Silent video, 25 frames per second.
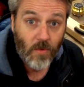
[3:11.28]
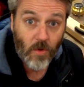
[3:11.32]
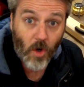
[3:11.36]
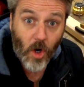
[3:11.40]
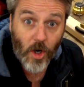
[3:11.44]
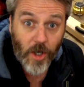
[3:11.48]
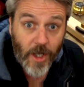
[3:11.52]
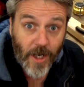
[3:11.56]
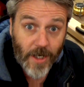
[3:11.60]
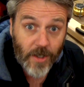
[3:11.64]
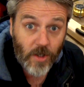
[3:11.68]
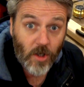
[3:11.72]

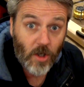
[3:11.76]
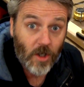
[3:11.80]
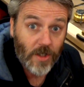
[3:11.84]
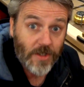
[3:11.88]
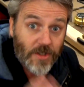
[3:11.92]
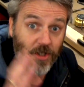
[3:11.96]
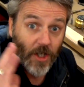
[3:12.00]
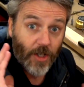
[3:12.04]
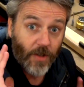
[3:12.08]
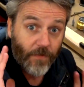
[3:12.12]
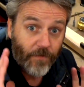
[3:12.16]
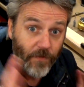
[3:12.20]
Rightio guys,
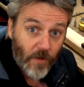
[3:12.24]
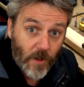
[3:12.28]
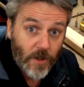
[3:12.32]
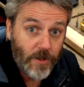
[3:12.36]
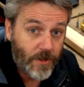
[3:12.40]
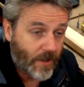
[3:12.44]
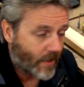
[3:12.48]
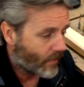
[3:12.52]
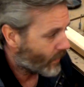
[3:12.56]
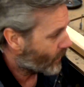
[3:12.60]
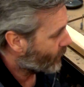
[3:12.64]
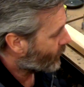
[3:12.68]
so the first
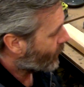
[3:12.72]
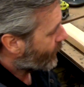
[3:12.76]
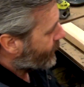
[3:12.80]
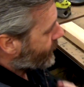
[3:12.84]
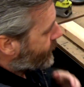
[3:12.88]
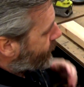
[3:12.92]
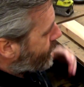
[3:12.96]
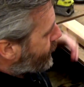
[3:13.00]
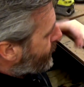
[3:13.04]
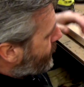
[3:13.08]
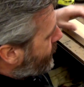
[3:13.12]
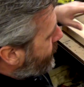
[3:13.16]
thing we've got to
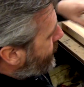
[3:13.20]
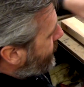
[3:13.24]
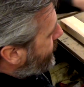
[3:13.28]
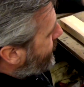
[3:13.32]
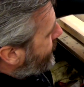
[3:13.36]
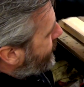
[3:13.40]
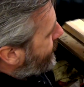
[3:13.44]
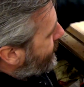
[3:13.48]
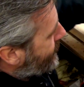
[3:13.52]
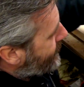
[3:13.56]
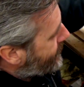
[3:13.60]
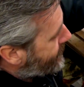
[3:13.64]
do
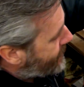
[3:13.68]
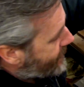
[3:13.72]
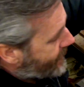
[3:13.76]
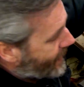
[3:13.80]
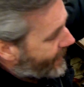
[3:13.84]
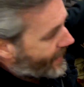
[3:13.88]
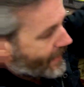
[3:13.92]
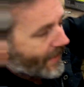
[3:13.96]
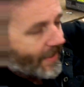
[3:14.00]
is